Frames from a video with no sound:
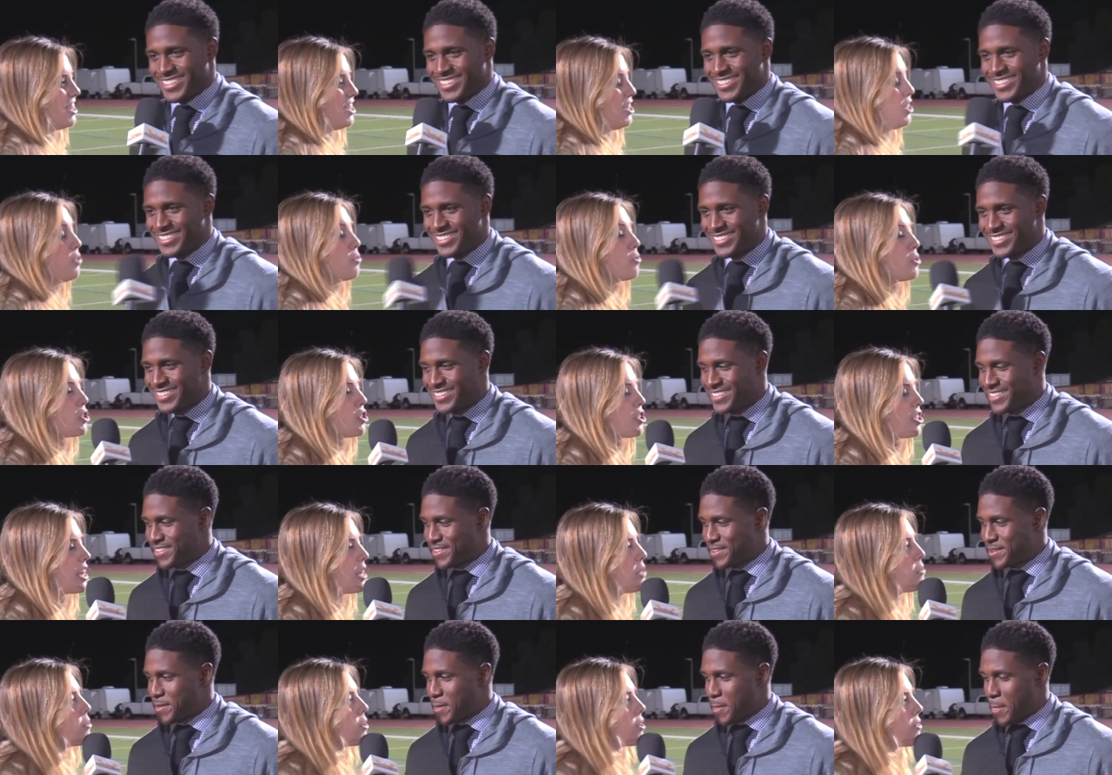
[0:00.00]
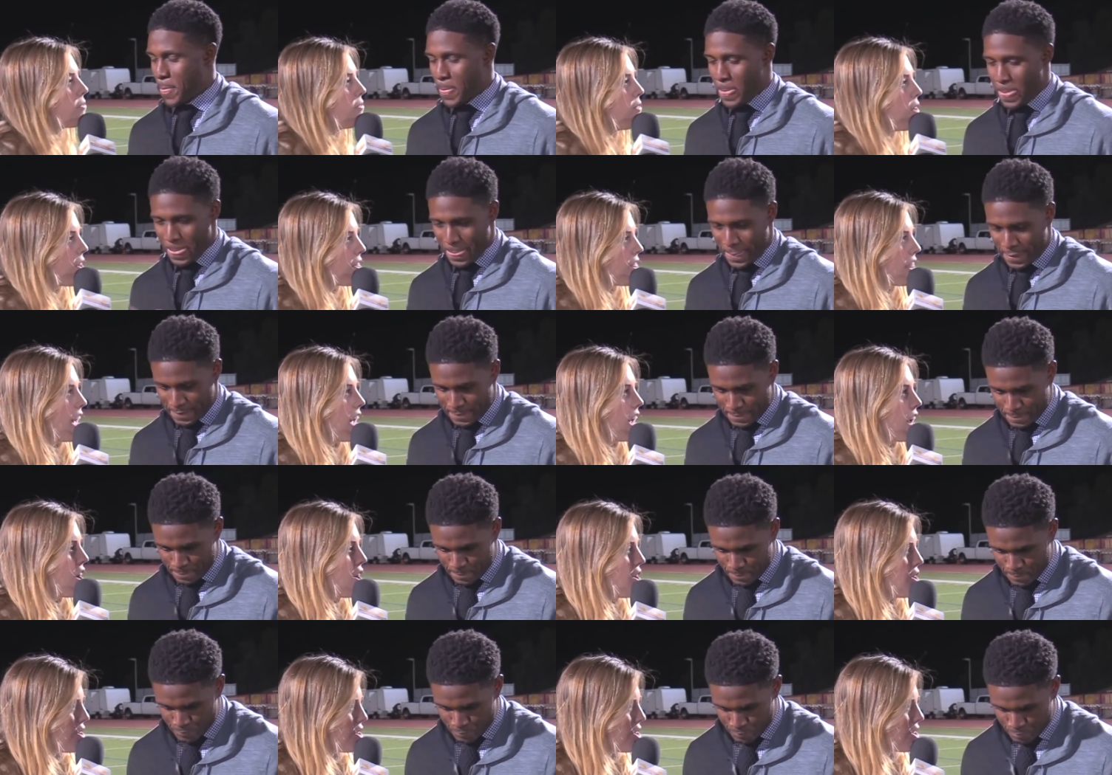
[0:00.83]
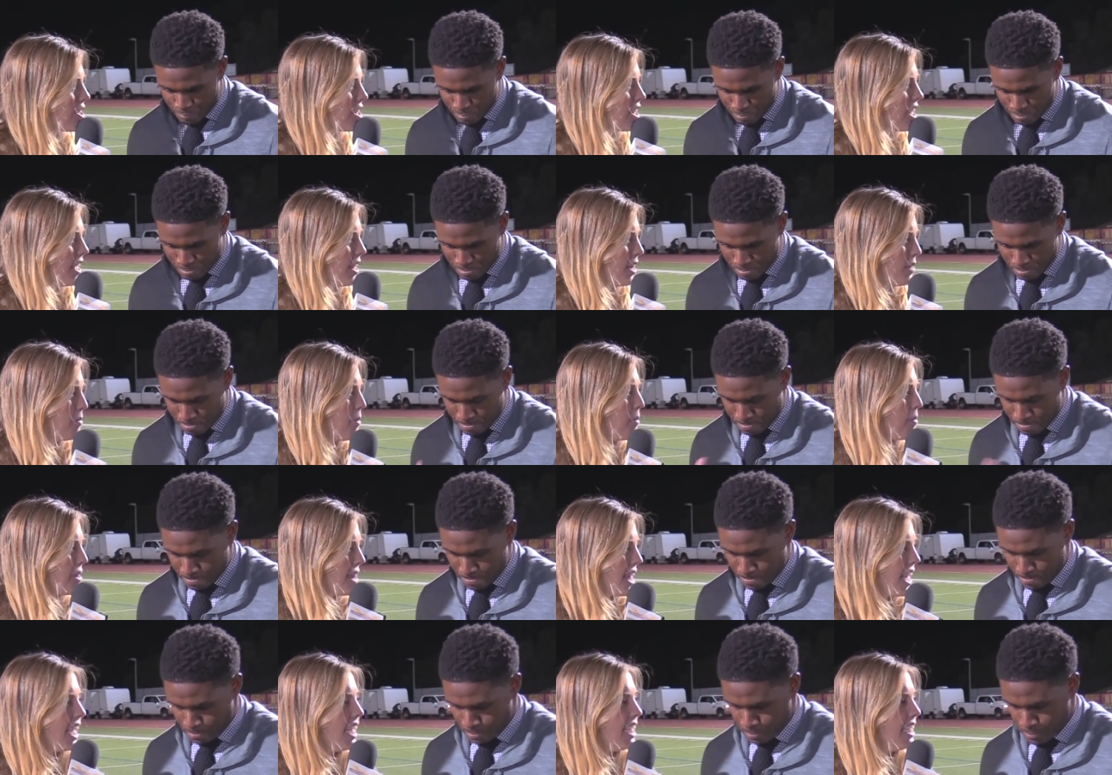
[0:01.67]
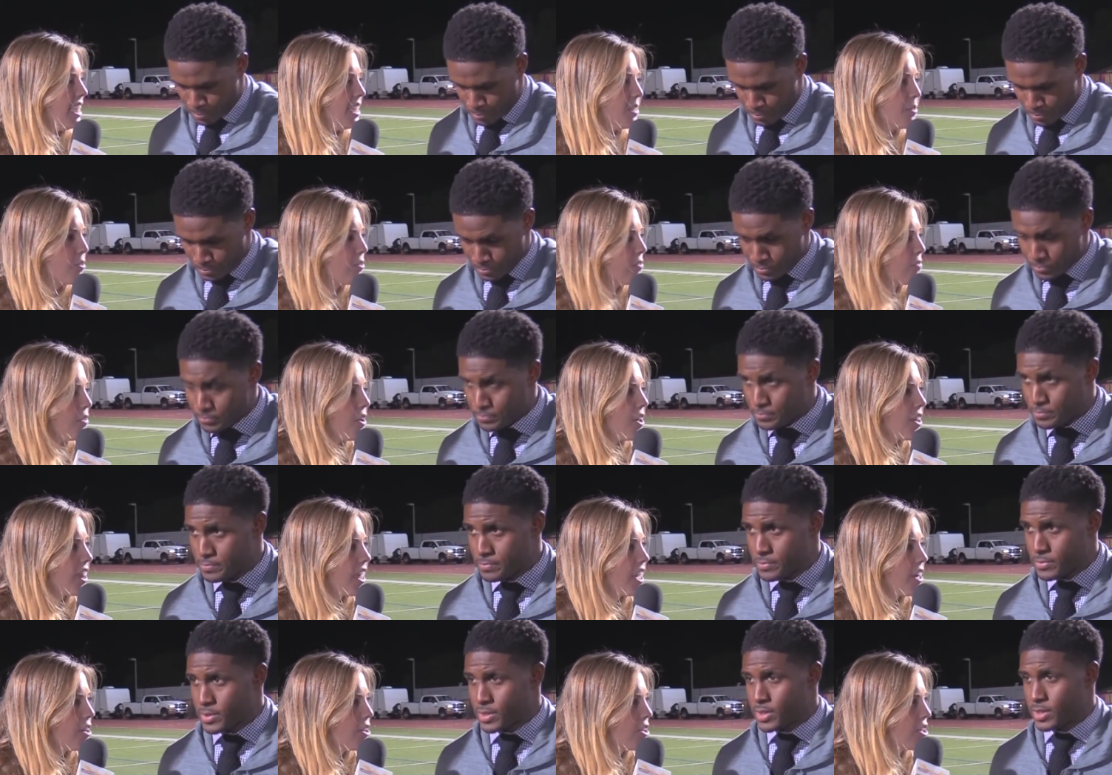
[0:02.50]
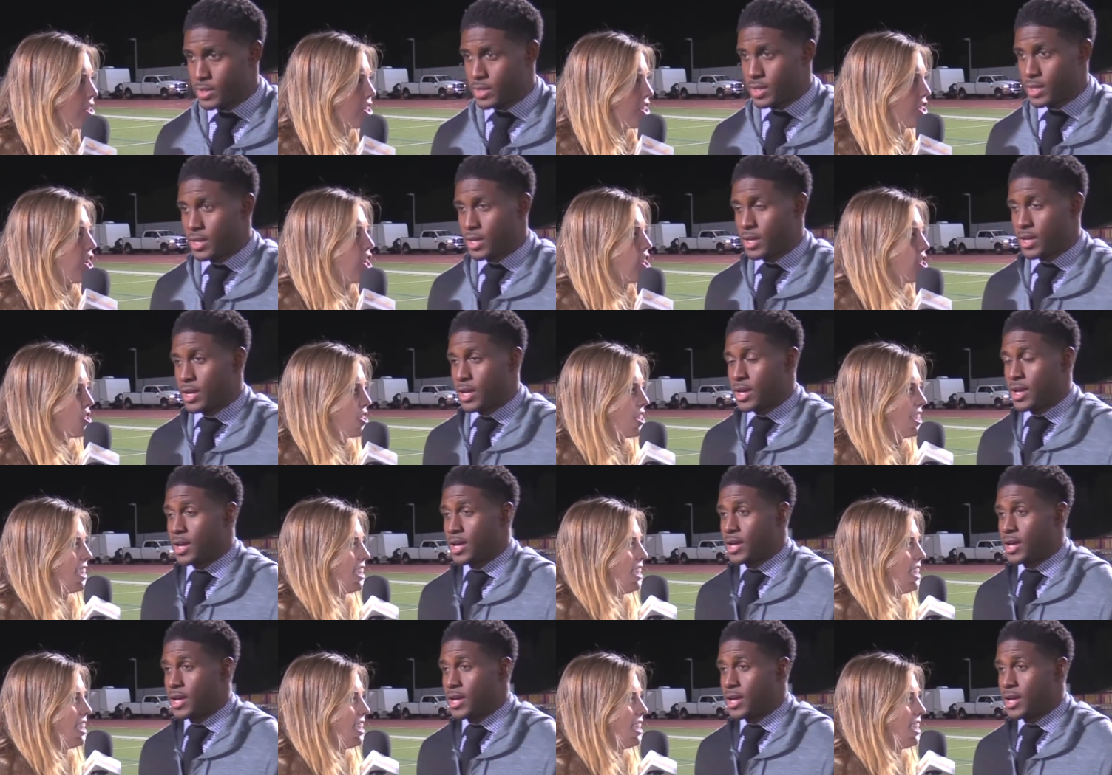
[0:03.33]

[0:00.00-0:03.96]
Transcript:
Speaker 1: Do you wish that they would have fought that harder? Maybe the ads would have fought that or challenged the